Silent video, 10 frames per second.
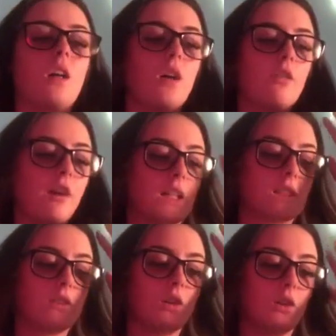First of
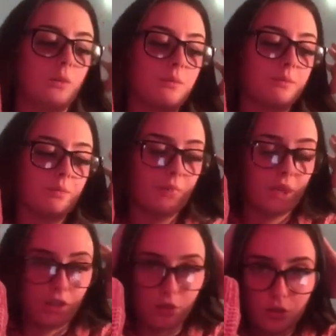all,
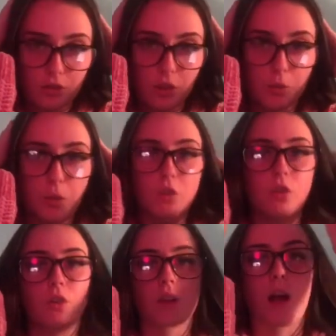thank you so much for
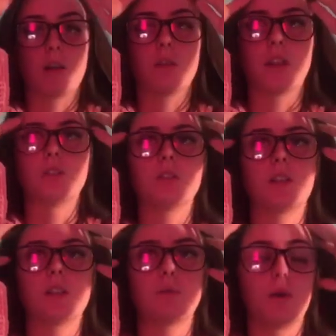those kind words you
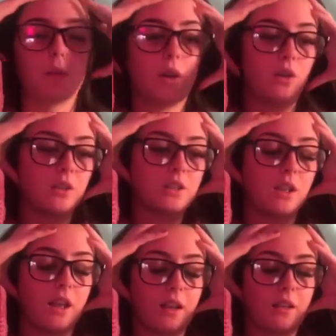said about me. Honestly,
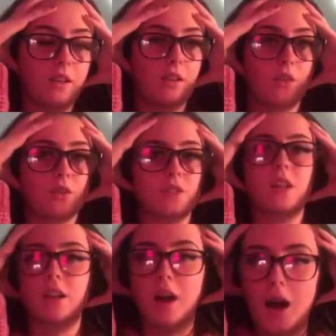like, you don't
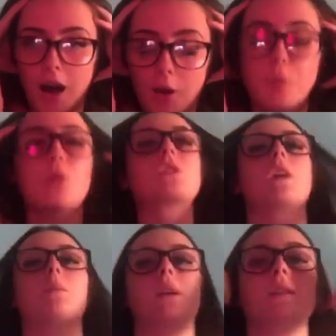understand how much that
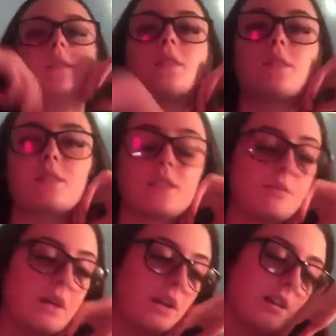means to
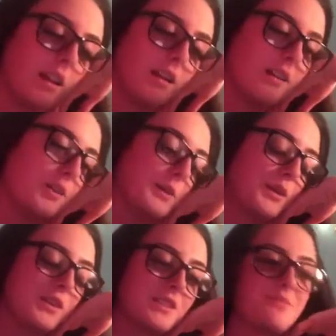me. Like, oh my god.